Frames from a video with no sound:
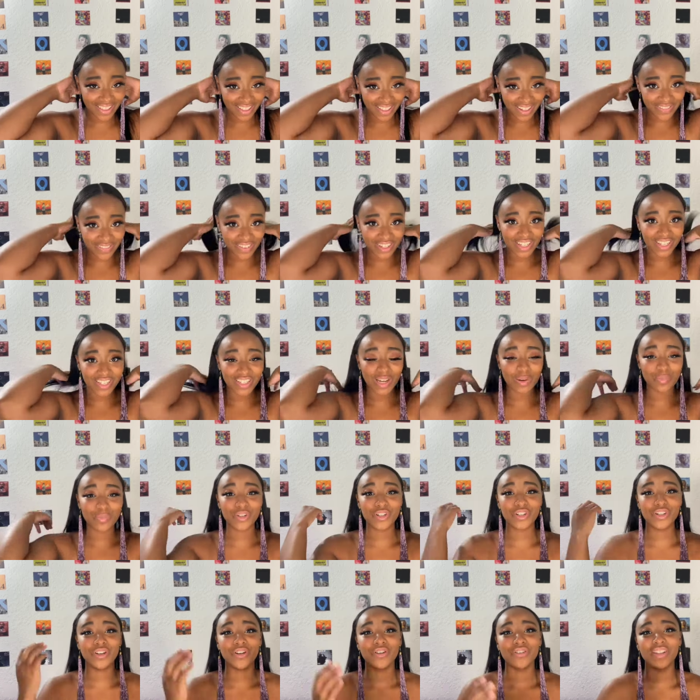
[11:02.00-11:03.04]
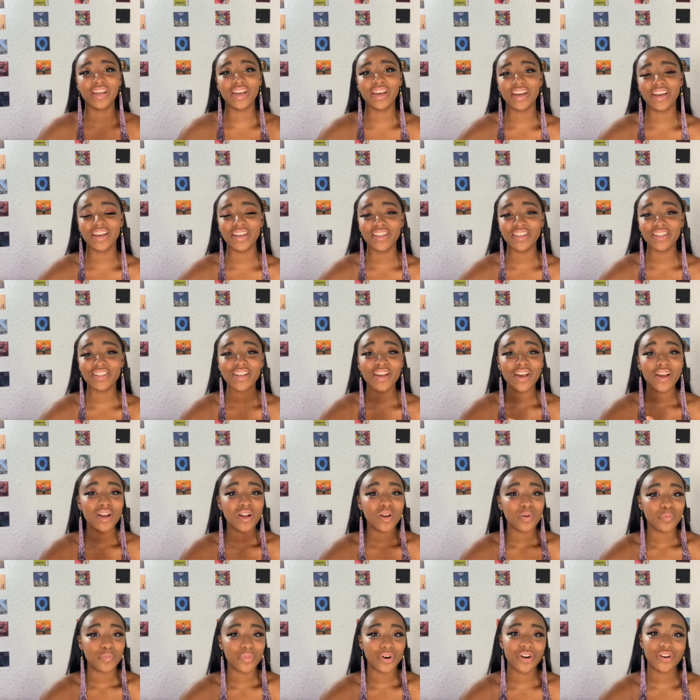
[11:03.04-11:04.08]
love any type of show that has
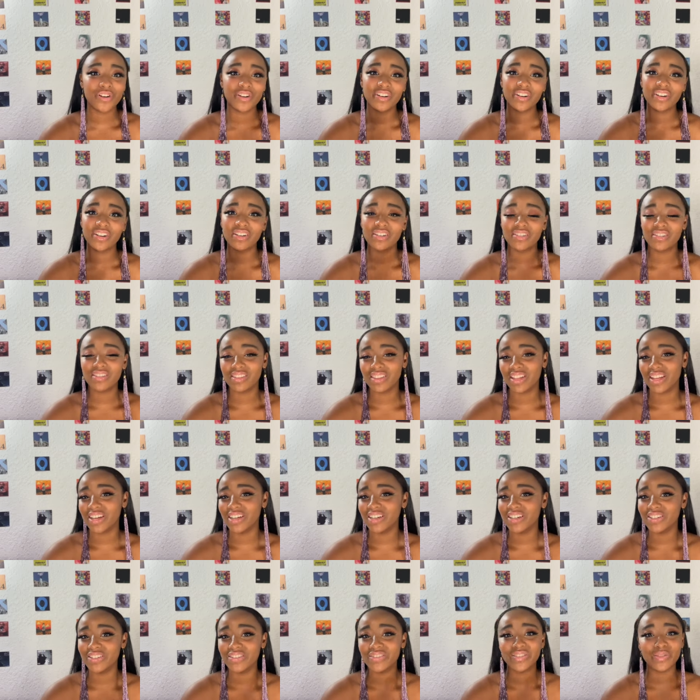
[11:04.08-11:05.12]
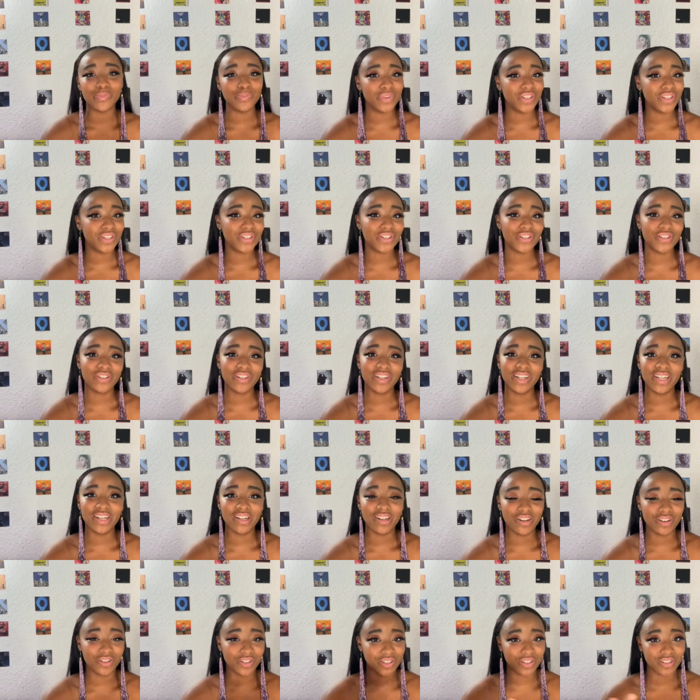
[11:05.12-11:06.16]
murder, love, mystery, and
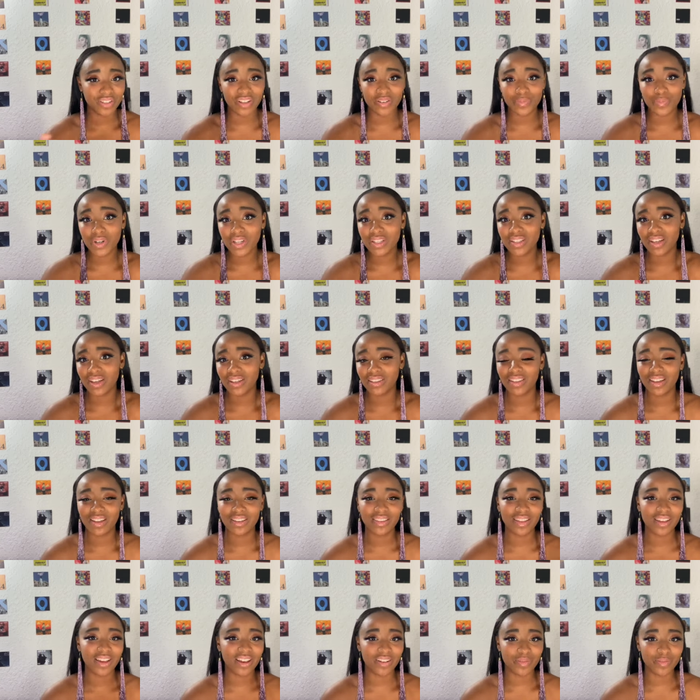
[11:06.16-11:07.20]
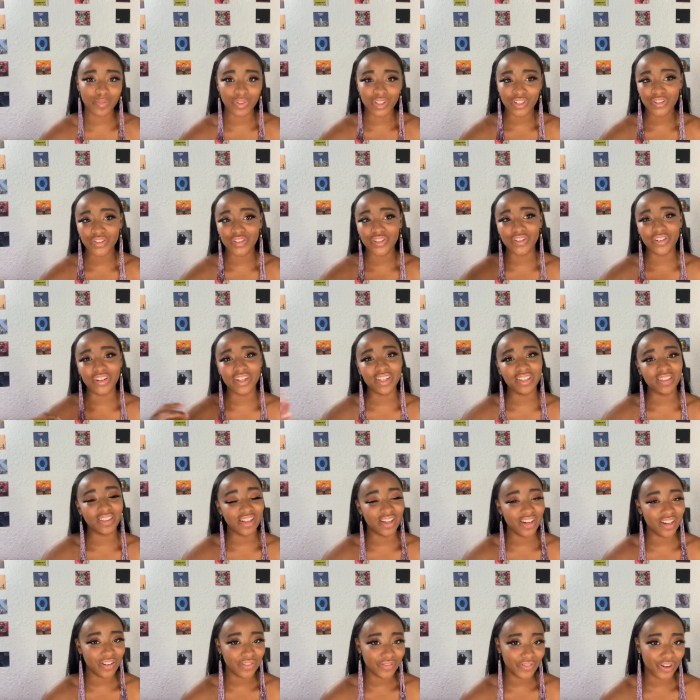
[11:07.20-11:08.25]
I also love books like that that have mystery and
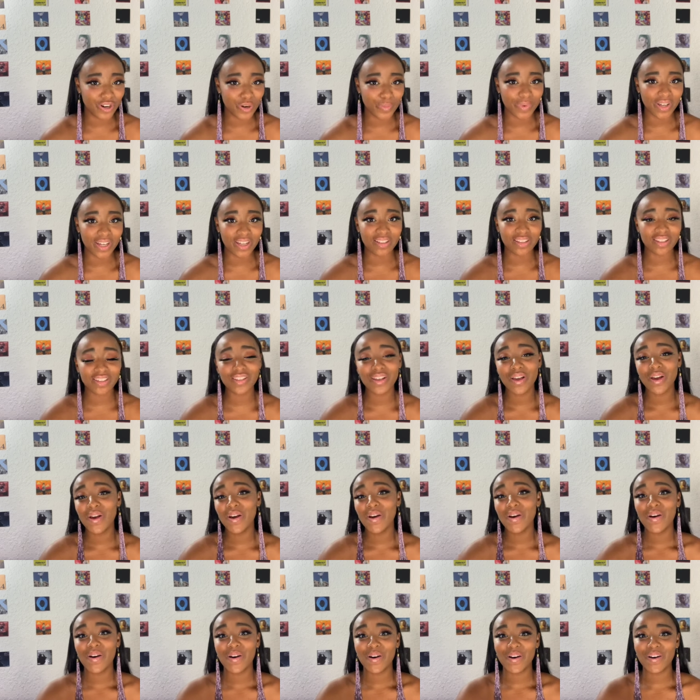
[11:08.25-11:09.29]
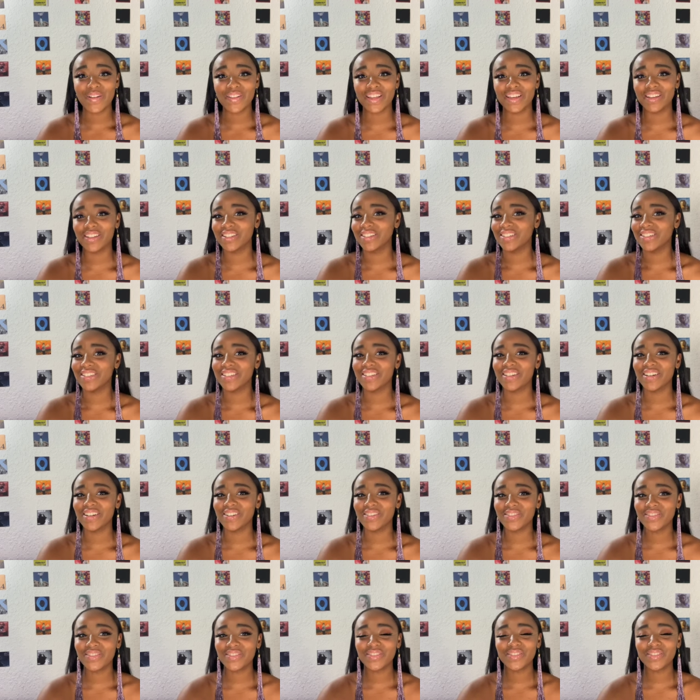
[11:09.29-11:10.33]
love, romance, all that good stuff.